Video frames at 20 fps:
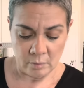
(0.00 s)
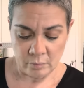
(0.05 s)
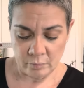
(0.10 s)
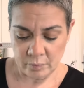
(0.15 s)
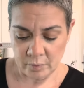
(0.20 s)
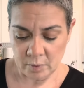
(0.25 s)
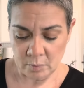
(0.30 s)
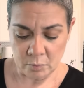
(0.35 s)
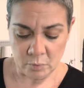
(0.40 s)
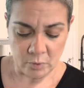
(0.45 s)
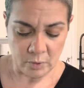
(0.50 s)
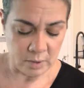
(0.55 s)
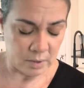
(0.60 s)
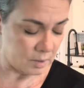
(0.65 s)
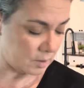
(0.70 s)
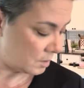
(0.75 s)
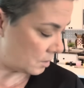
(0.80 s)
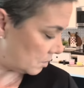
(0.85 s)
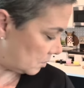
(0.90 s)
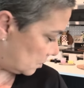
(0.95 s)
for the boys.
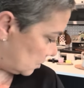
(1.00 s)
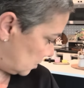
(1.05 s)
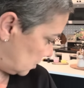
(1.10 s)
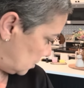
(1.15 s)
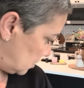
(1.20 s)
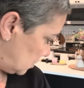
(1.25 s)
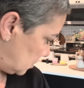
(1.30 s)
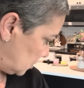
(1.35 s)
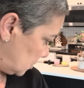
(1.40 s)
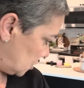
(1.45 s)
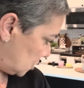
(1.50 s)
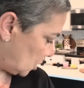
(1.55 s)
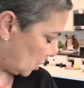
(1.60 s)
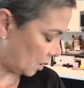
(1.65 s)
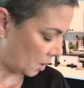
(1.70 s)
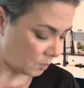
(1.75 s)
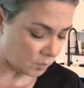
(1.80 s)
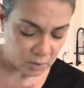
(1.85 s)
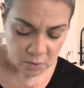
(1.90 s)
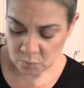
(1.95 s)

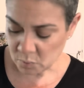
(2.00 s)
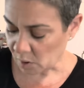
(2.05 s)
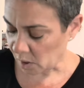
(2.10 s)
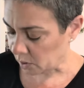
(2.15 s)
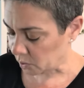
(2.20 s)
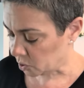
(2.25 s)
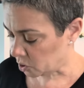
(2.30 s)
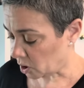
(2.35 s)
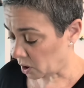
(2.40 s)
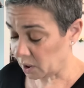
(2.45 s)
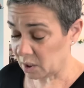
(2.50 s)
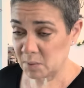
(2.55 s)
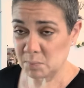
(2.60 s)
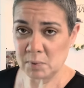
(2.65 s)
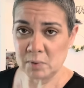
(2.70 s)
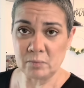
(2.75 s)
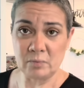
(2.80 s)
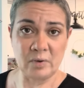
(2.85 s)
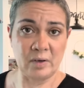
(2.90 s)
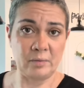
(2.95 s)
Charlie was strong. Charlie's
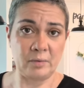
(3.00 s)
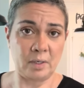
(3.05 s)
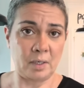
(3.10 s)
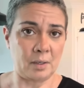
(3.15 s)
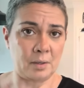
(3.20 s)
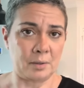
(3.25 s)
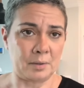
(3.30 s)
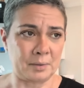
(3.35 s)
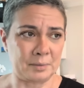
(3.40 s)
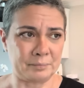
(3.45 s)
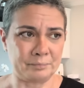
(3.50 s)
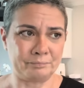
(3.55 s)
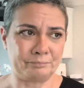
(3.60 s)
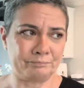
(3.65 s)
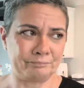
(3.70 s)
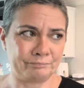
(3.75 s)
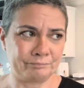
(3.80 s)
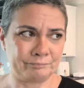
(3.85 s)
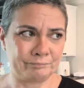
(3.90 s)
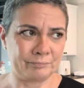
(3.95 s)
been very um
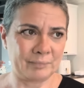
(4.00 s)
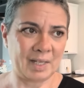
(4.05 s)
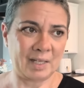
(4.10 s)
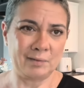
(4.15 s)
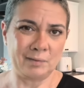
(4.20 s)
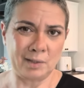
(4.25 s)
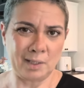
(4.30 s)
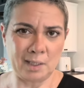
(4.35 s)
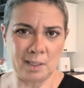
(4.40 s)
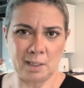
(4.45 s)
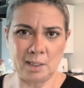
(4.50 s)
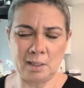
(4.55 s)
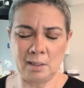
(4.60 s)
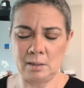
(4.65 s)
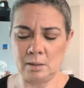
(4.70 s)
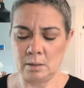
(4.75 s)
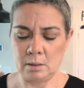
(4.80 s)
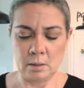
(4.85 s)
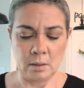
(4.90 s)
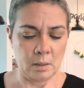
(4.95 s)
needy.
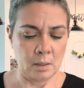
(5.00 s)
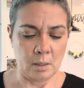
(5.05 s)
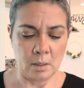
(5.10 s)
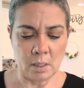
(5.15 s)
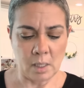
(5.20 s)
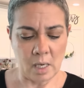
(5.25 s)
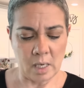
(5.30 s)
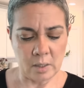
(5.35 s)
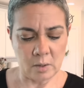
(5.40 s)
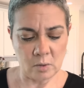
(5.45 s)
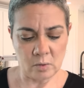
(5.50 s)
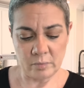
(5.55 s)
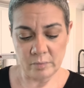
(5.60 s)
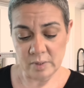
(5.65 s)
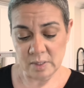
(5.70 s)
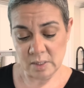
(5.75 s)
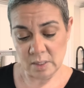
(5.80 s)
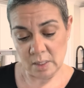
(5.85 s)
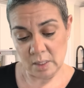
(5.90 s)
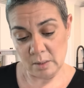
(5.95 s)
I remember
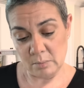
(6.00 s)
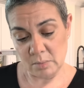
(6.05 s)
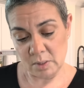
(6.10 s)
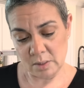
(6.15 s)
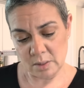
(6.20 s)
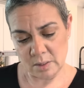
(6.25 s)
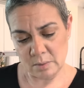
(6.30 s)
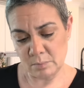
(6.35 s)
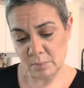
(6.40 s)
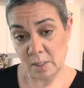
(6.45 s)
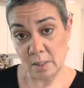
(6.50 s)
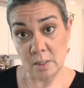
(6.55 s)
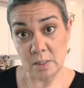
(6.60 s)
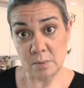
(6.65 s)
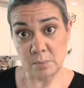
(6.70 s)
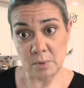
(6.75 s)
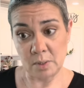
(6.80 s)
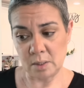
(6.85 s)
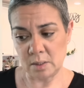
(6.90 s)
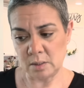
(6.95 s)
said he misses my
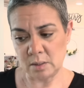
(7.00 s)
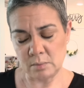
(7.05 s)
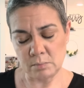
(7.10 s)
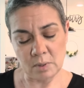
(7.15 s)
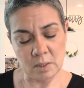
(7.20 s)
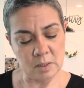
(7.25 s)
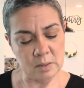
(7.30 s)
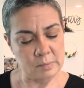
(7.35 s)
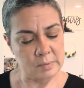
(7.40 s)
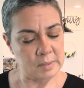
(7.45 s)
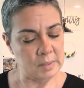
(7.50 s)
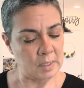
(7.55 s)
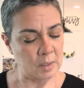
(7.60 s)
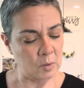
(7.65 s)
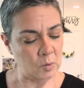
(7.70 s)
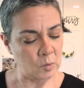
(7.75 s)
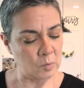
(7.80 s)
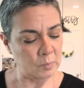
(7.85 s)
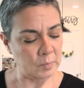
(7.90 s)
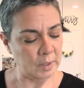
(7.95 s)
husband because he's my husband's not
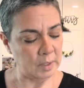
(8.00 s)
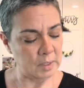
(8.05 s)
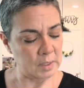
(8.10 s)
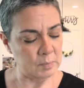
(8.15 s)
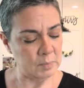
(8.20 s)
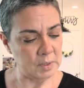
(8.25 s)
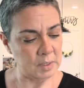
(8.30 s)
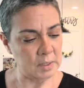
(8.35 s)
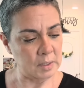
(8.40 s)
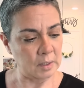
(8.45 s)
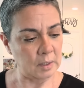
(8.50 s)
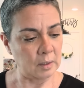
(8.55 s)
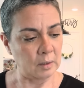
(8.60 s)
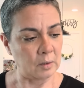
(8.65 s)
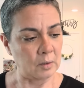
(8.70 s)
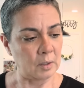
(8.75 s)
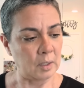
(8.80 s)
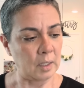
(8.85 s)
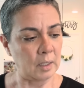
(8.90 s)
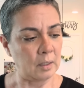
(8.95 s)
home and he's been sitting
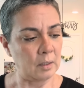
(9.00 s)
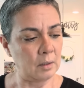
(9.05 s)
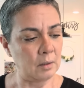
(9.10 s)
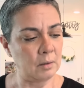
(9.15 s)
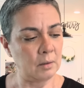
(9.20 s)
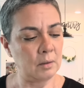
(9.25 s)
there like